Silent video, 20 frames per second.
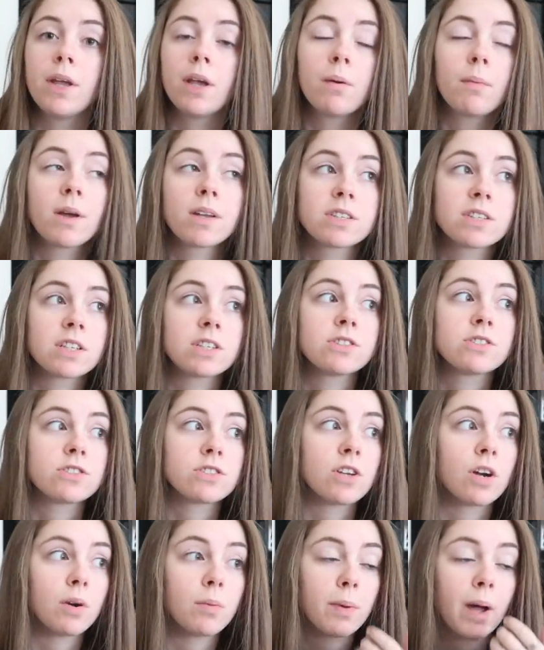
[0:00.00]
PMSing
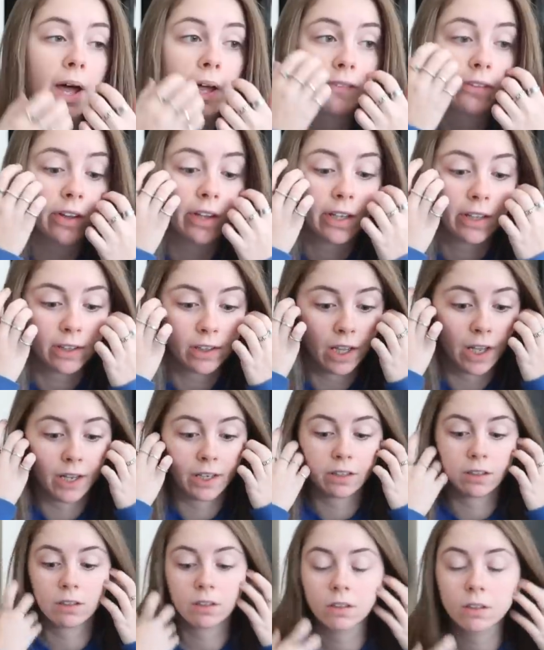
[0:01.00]
so badly,
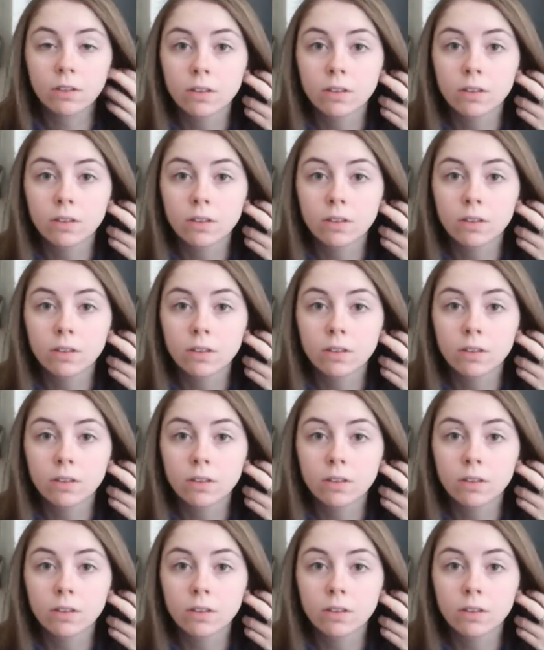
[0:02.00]
like